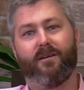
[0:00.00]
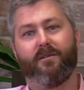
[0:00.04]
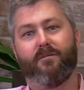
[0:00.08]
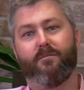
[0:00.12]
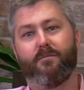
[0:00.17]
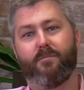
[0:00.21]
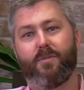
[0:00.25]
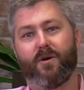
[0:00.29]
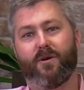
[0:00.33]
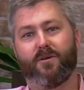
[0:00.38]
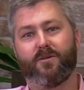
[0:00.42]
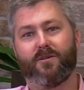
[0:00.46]
eh,
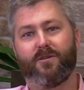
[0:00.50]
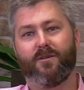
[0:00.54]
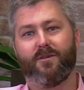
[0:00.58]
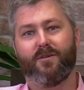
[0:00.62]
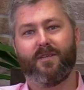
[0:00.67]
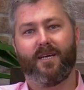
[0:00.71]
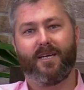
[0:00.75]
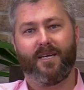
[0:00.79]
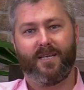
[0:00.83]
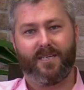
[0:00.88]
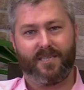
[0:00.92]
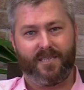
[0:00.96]

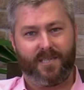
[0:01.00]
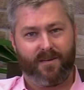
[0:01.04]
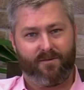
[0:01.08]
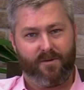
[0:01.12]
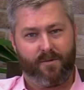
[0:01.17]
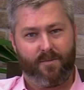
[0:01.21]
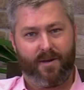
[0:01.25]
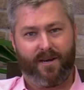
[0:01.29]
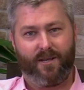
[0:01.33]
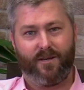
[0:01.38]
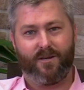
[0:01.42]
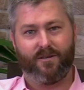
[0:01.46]
person that gets
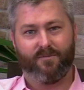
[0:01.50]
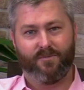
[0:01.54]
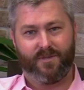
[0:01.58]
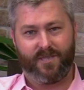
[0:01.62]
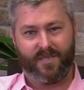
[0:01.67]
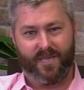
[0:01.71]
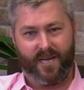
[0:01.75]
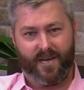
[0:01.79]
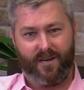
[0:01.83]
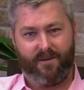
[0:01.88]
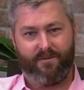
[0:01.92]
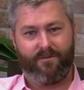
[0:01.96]
everybody home
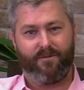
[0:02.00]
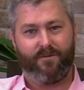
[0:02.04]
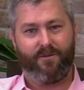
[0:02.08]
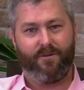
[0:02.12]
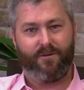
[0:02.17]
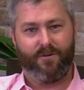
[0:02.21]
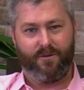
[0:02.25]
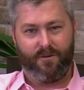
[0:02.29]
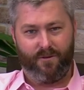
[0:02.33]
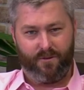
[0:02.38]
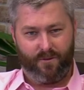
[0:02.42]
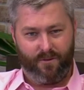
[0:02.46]
safe,
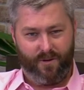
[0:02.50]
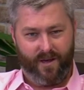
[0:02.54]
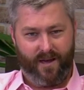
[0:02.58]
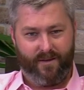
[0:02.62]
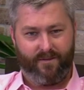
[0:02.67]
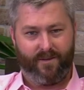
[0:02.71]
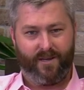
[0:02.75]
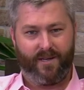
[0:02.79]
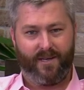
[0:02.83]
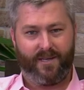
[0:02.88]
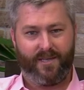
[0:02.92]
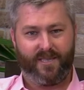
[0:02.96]
you
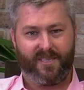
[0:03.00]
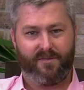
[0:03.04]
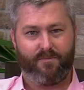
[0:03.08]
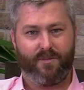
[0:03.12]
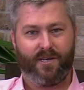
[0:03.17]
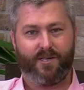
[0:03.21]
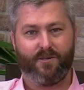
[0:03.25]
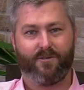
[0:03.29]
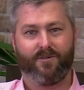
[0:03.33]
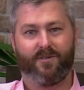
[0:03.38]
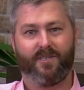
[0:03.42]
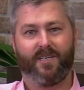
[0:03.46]
have a
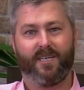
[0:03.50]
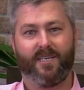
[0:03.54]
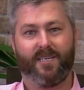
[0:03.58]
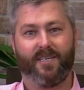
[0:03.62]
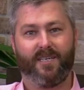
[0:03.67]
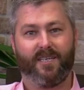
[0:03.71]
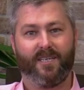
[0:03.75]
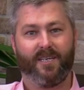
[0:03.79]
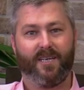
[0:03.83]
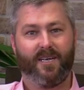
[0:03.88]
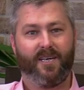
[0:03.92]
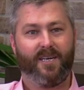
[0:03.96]
special
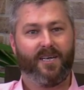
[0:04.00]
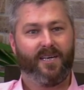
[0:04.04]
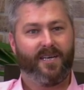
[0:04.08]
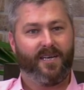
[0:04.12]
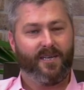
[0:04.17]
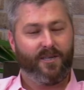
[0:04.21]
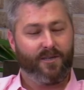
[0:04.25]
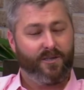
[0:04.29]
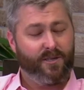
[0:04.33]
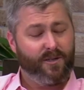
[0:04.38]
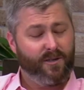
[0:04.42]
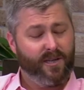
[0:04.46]
ticket
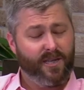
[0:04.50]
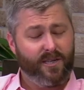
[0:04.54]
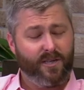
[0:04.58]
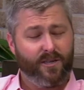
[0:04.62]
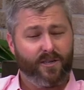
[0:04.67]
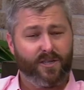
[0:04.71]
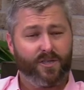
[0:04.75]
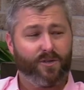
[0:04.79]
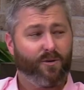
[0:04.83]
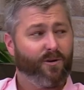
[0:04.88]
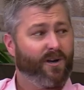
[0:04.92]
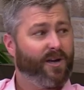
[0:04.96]
you still a get
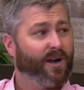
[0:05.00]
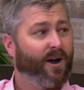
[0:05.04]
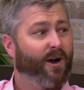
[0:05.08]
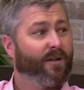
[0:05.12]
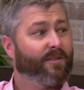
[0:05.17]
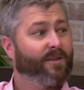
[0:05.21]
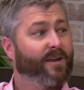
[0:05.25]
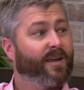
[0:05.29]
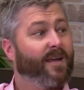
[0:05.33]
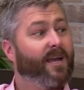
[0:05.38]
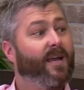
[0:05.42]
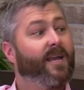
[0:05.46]
cheaper, to enjoy all
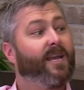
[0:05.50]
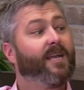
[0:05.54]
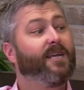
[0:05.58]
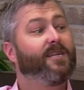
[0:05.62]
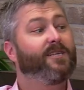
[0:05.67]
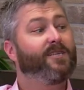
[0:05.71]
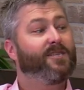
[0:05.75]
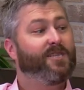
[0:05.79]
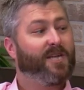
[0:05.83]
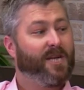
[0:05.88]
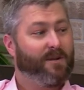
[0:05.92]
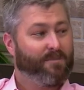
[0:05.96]
cheaper ticket.
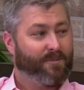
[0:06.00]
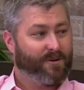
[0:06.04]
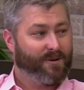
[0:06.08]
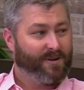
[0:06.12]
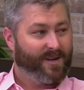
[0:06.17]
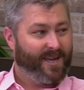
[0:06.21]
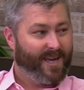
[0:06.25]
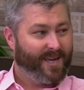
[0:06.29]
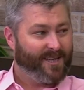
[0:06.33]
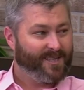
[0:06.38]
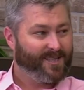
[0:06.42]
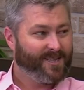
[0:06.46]
It is
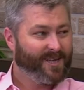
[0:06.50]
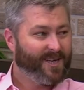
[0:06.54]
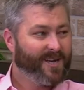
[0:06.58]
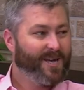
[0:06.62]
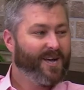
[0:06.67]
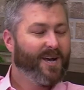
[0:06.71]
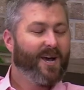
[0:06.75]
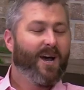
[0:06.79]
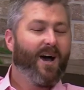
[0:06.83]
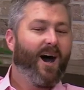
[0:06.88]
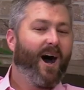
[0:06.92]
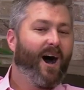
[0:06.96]
cheaper, yes. Right.
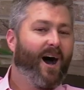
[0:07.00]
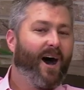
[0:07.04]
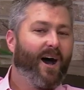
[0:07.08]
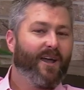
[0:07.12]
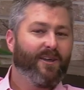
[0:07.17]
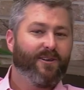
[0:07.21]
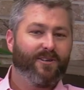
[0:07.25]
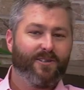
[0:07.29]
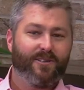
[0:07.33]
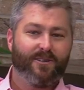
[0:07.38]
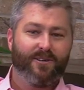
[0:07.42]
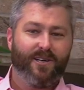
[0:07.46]
Okay.
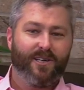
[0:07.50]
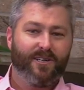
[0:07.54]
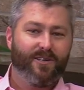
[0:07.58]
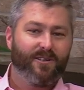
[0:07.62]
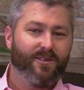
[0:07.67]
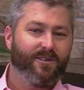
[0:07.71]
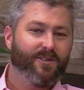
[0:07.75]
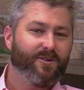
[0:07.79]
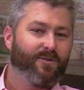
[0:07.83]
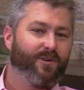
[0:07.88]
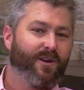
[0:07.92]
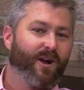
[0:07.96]
Uh, you still get
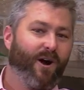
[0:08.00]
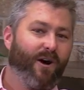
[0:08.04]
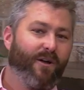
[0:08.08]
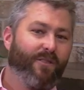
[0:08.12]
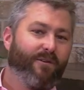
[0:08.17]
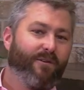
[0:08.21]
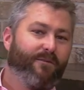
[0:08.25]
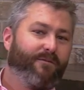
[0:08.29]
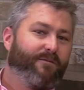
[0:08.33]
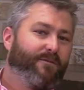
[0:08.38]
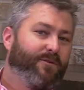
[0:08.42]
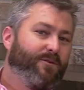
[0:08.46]
to enjoy all
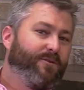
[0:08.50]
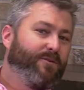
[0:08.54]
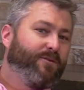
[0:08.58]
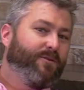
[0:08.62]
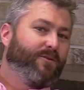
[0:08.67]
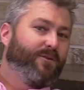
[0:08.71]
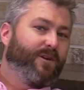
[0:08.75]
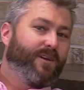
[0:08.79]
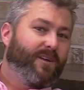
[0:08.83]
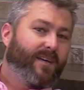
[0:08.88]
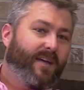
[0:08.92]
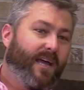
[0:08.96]
the
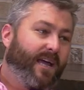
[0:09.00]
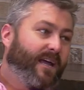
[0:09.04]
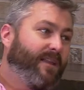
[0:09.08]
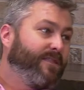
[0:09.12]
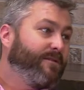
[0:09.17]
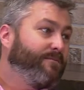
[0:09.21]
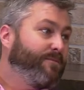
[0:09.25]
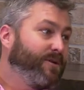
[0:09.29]
food and the